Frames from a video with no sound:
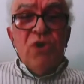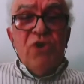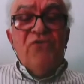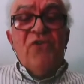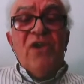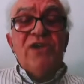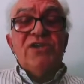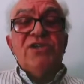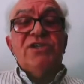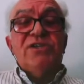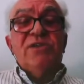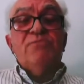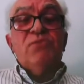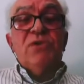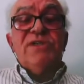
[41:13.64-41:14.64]
the ones
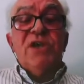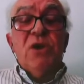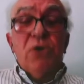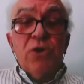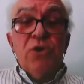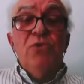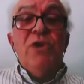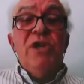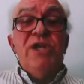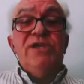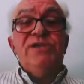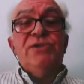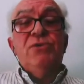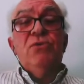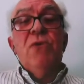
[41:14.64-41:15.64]
that merited the
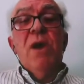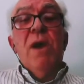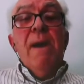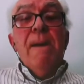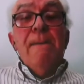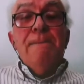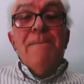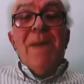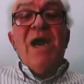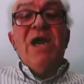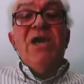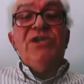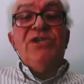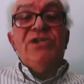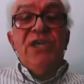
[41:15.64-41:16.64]
most attention. These were
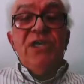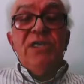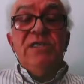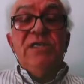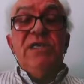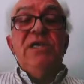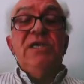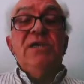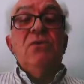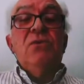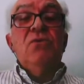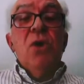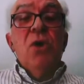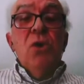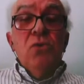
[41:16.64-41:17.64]
the fringes of the
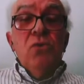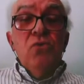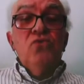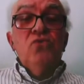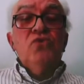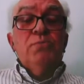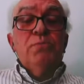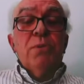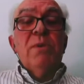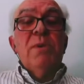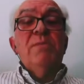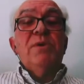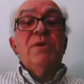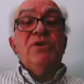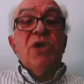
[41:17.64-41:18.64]
population that
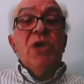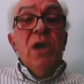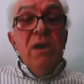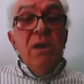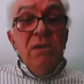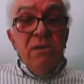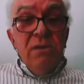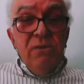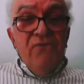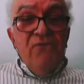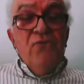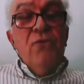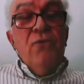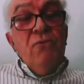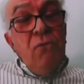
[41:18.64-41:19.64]
most felt the
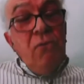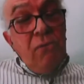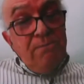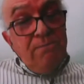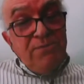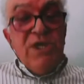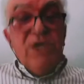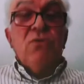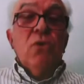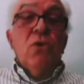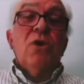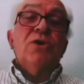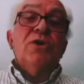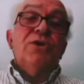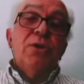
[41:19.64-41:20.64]
problems at the
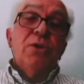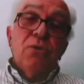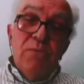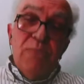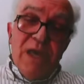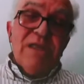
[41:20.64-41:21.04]
start.